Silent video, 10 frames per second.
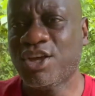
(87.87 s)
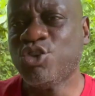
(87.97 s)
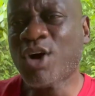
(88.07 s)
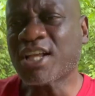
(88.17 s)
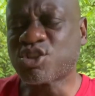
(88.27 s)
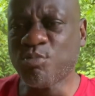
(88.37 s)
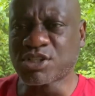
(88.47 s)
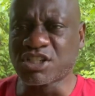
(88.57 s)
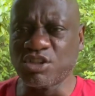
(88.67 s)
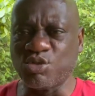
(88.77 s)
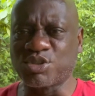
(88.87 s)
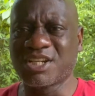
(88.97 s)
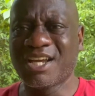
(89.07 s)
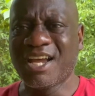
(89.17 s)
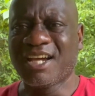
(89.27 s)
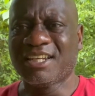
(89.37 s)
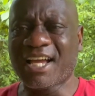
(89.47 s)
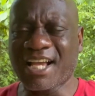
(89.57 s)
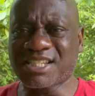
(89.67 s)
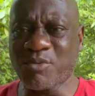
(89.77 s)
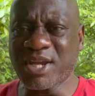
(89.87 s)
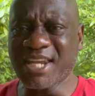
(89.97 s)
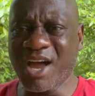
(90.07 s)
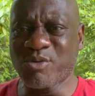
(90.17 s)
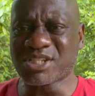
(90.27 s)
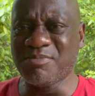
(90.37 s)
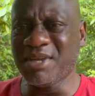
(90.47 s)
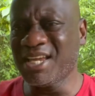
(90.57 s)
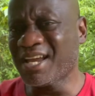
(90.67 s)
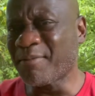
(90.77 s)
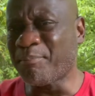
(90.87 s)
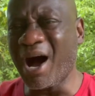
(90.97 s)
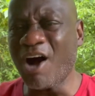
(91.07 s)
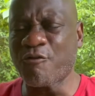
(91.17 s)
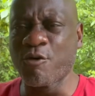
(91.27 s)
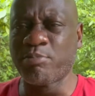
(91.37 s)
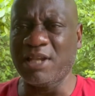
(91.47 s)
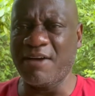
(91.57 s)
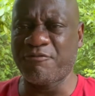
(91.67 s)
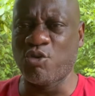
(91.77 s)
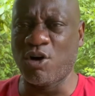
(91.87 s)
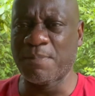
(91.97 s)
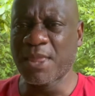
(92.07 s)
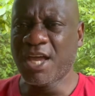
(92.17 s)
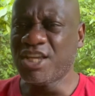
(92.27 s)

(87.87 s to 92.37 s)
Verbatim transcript: You got too much to lose like I said right now is to me, powerful platform.